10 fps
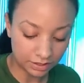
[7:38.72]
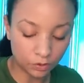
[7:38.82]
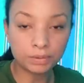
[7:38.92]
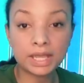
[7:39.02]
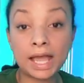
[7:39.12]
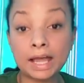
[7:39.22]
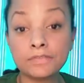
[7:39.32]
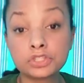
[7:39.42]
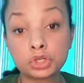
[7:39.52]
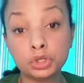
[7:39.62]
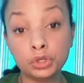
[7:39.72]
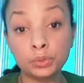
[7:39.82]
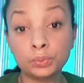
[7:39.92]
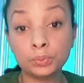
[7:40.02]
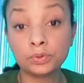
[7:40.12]
It'll be
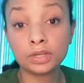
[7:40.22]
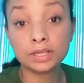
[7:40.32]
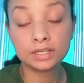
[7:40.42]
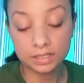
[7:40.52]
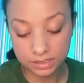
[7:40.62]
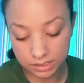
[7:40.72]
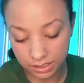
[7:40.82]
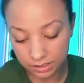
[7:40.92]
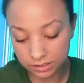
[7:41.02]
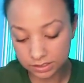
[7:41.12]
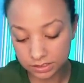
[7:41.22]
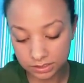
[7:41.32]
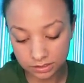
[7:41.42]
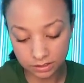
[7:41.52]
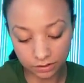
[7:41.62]
afternoon,
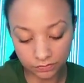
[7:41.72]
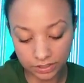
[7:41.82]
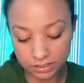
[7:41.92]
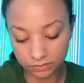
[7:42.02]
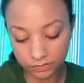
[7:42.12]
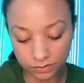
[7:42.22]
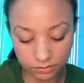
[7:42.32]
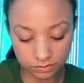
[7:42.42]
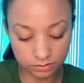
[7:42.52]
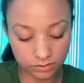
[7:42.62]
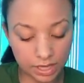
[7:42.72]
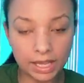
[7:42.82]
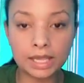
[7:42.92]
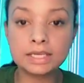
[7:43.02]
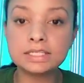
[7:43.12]
since the festival
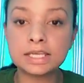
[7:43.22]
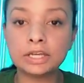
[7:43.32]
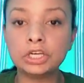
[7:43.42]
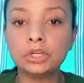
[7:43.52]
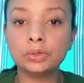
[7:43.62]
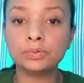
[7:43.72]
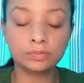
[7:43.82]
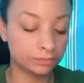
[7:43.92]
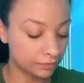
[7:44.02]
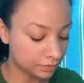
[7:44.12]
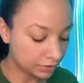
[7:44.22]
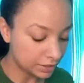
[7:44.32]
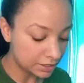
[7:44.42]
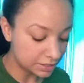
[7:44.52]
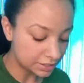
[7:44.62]
ends at noon.
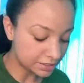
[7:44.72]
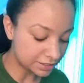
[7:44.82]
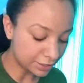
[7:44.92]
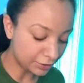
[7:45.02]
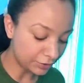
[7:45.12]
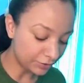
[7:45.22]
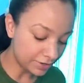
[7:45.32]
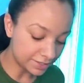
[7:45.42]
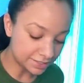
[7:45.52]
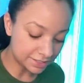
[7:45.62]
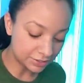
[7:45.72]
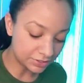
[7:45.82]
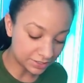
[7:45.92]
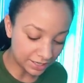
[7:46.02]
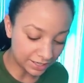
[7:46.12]
So,
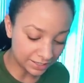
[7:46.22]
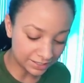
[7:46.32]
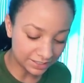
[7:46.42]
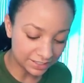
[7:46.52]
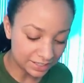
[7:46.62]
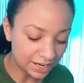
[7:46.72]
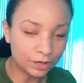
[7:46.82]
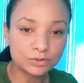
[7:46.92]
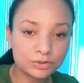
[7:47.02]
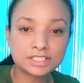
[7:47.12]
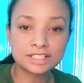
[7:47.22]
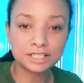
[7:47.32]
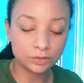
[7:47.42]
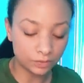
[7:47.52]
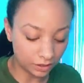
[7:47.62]
until then, I will
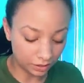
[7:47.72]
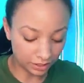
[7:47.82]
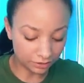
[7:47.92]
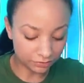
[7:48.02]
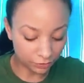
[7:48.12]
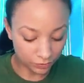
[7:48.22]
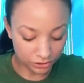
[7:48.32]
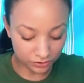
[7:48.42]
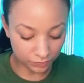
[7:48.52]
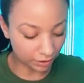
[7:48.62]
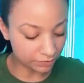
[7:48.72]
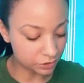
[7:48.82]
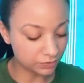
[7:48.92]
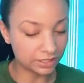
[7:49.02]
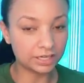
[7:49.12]
see you all. If you're wondering what I'm
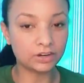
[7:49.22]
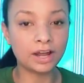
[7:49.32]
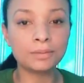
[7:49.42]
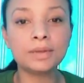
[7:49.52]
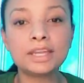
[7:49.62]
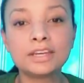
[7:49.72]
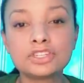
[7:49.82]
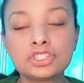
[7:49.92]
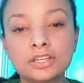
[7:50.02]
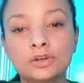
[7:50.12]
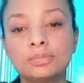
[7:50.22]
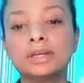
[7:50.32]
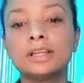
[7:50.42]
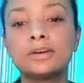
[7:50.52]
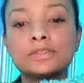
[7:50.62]
doing here, I'm making a chenille
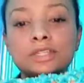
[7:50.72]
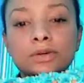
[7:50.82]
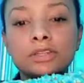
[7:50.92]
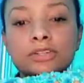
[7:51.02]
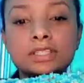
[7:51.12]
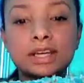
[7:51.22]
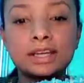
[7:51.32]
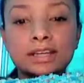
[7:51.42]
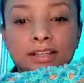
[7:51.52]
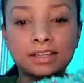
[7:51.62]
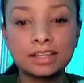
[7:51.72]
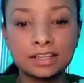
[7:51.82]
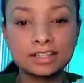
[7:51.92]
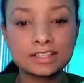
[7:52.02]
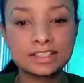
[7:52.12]
pillow, so it looks like
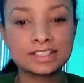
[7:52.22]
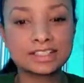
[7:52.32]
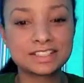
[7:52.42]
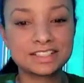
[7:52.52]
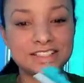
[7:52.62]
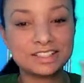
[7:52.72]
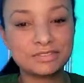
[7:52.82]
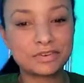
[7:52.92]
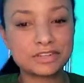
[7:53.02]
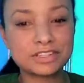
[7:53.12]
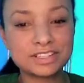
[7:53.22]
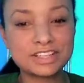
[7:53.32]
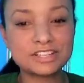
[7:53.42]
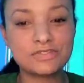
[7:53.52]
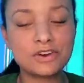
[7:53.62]
this. Very,
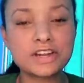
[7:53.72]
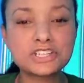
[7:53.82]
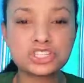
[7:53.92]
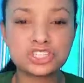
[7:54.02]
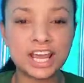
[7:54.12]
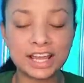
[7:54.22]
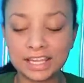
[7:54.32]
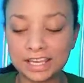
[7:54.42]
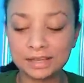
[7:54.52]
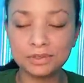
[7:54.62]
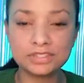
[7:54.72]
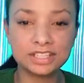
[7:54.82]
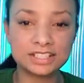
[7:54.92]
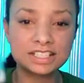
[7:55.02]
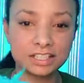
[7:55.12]
very shaggy,
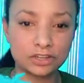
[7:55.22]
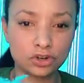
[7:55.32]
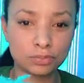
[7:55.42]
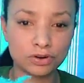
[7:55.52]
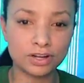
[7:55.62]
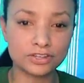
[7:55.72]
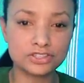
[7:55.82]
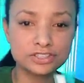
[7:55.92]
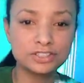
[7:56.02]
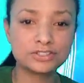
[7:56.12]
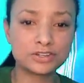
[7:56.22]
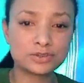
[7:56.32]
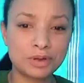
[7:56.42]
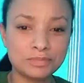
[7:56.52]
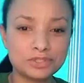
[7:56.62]
using a slicker brush. So that's
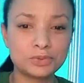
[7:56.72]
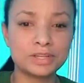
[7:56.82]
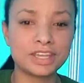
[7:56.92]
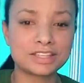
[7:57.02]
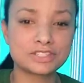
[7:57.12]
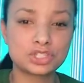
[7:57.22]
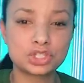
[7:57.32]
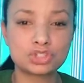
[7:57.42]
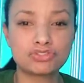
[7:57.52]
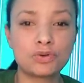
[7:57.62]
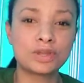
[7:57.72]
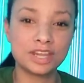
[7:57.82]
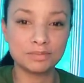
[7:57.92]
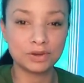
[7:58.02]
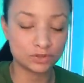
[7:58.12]
why I'm doing like this
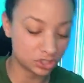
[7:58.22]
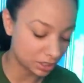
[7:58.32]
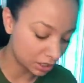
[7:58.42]
stroking motion.